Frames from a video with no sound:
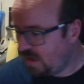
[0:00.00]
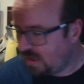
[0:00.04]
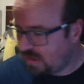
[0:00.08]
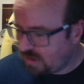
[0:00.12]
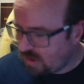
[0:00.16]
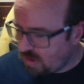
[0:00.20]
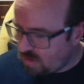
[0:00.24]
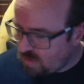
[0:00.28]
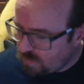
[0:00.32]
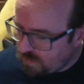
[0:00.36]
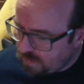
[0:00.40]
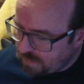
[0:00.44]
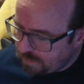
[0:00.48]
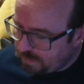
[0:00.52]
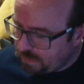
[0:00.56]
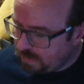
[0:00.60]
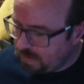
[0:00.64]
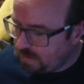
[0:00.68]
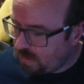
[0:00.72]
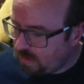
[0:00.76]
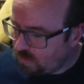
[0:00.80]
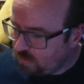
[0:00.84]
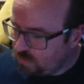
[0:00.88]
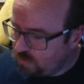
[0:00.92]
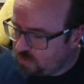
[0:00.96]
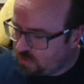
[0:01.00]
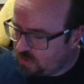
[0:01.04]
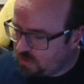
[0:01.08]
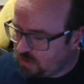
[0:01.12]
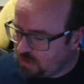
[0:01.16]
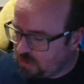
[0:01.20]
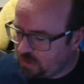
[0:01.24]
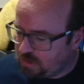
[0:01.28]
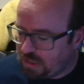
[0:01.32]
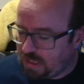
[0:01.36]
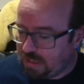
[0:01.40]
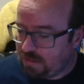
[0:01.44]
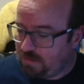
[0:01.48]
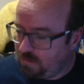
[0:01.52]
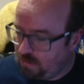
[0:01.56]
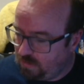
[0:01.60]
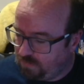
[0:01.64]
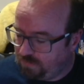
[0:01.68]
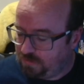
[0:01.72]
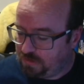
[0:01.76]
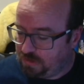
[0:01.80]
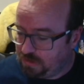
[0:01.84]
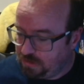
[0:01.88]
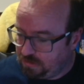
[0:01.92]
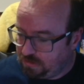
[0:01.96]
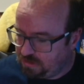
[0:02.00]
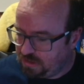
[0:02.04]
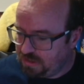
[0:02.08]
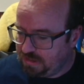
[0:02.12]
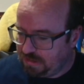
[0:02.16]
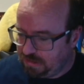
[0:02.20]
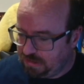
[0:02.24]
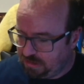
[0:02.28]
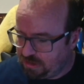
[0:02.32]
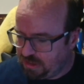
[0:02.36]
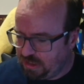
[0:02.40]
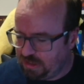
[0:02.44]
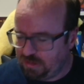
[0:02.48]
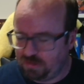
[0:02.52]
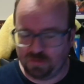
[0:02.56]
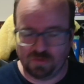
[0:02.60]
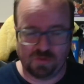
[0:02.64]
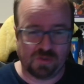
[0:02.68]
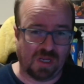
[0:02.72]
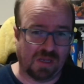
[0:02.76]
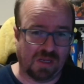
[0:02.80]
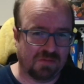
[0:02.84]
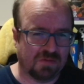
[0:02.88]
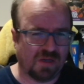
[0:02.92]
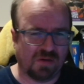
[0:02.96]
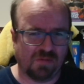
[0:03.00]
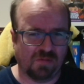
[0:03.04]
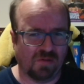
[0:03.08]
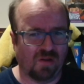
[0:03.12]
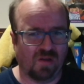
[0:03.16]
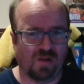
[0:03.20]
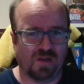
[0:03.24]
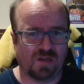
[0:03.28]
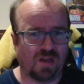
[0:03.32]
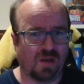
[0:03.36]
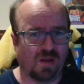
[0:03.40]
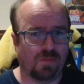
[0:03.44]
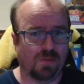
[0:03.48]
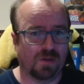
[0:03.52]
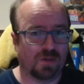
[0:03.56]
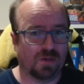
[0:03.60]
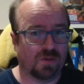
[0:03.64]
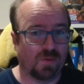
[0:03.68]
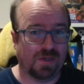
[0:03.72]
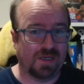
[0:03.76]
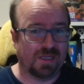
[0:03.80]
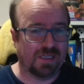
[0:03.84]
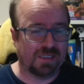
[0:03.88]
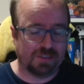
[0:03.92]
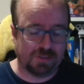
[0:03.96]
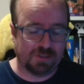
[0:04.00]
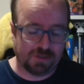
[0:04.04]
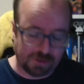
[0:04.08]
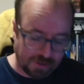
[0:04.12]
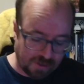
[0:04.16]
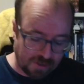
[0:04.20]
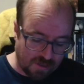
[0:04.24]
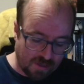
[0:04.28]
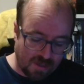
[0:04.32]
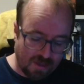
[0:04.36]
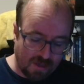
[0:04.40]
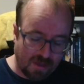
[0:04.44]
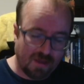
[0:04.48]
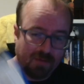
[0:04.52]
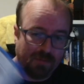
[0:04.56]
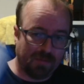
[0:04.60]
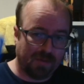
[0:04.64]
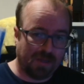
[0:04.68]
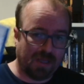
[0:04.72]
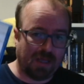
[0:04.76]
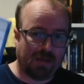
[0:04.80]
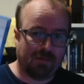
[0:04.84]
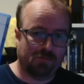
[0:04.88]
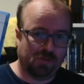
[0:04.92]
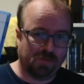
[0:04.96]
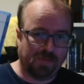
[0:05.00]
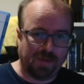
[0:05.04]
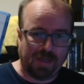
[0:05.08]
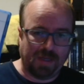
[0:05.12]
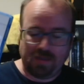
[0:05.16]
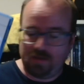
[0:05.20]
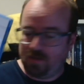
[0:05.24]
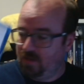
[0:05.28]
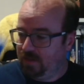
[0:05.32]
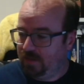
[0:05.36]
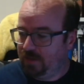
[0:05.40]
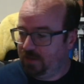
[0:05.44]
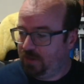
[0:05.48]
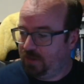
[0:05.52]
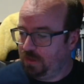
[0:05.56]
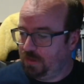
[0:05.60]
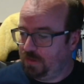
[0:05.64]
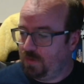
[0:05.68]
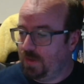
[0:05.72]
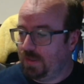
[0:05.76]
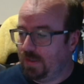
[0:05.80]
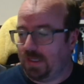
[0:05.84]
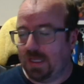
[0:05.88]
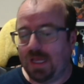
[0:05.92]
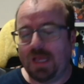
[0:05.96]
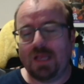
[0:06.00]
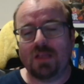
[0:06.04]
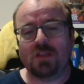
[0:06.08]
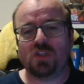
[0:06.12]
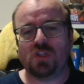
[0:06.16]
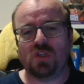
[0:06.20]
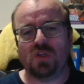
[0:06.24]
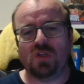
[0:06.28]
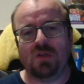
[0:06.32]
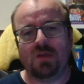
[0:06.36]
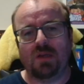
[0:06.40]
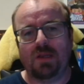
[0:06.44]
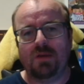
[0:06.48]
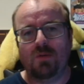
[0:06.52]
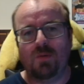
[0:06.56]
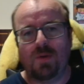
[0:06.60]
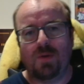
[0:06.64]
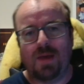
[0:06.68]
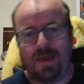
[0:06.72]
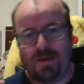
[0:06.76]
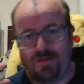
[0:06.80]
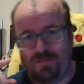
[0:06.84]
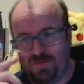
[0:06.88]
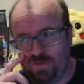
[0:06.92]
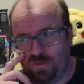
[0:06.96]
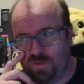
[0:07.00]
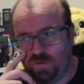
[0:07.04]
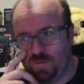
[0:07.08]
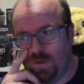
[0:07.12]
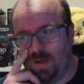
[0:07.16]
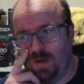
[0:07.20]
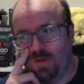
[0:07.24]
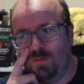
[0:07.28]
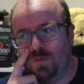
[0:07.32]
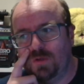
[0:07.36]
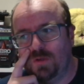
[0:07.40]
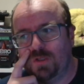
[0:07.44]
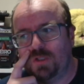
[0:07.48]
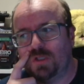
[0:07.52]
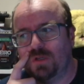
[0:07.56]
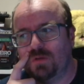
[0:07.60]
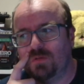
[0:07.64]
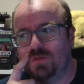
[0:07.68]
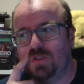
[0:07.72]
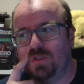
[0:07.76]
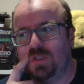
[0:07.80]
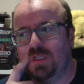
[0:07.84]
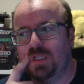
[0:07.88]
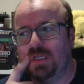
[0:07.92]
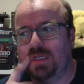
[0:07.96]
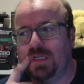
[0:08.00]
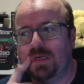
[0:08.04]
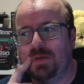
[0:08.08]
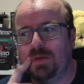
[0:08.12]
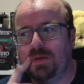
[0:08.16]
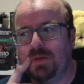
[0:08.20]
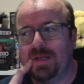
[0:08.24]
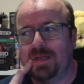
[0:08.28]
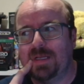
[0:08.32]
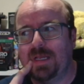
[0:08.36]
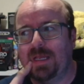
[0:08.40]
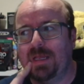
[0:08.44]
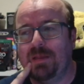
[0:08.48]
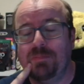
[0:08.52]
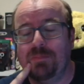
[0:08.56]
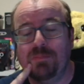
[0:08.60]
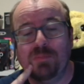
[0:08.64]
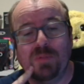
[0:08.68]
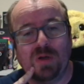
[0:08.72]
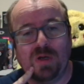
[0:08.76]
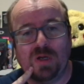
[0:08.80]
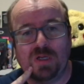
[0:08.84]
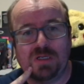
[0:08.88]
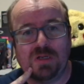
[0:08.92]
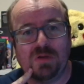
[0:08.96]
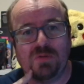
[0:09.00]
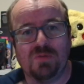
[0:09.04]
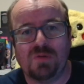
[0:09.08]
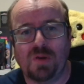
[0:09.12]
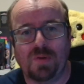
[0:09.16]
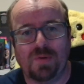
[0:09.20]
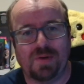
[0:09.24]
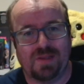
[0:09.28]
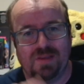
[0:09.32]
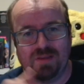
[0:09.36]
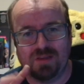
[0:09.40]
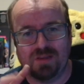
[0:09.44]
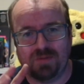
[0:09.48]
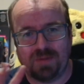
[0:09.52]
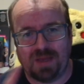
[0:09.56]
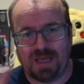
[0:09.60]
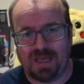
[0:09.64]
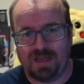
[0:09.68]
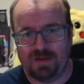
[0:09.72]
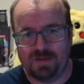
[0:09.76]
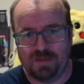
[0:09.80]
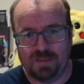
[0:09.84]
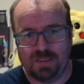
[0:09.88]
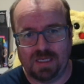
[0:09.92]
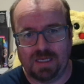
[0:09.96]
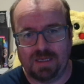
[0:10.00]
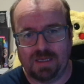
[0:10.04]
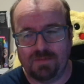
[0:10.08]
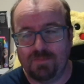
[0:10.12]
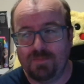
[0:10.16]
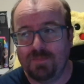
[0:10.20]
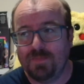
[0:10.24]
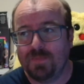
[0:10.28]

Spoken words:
Can't remember those. Obviously, you've seen the Essentials games, they were like a couple of quid each. That was about £32. They had Silent Hill F as well, which I was thinking about getting, but I don't know anything about it yet.